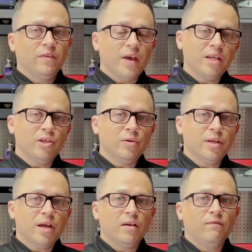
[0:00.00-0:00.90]
thank you
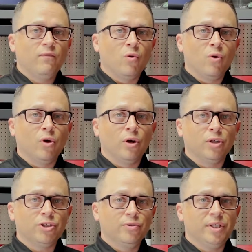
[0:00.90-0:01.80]
again for
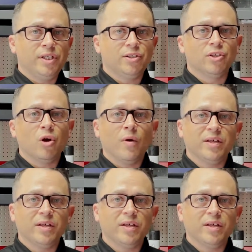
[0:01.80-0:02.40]
tuning into Go